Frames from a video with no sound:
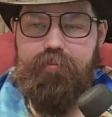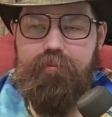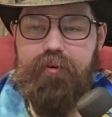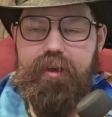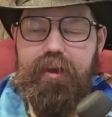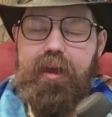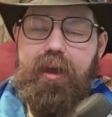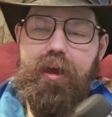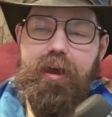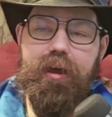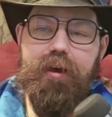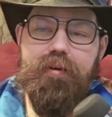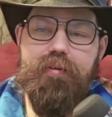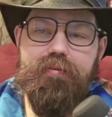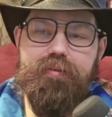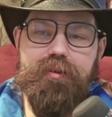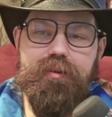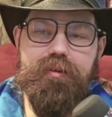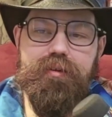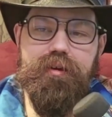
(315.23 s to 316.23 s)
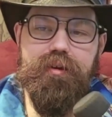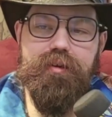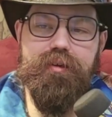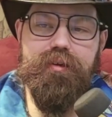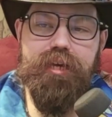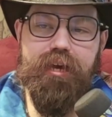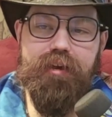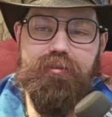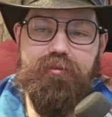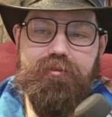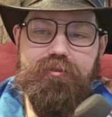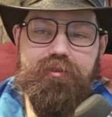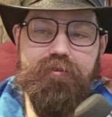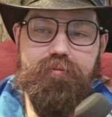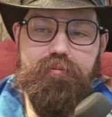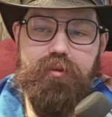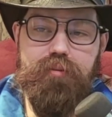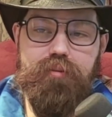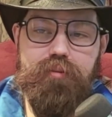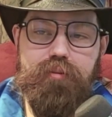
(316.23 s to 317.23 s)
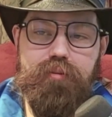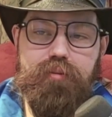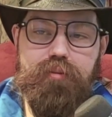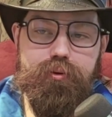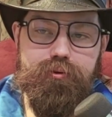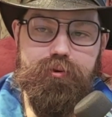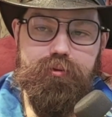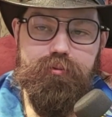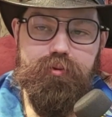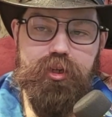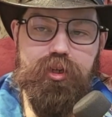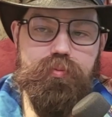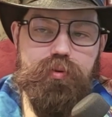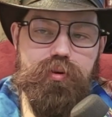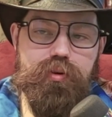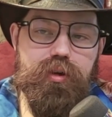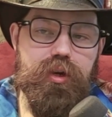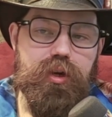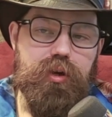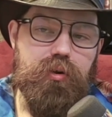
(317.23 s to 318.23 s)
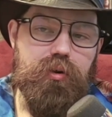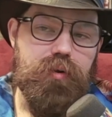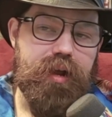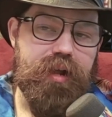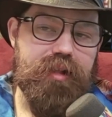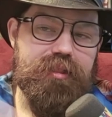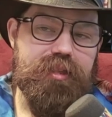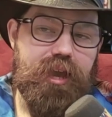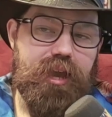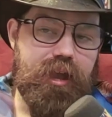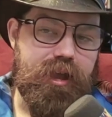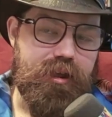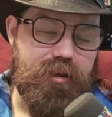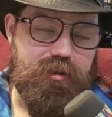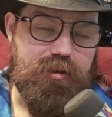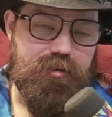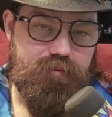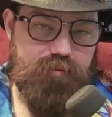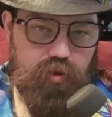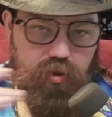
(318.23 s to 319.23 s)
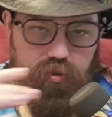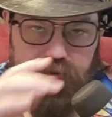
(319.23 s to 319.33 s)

we have Tales from the Brood, which will go at the end of all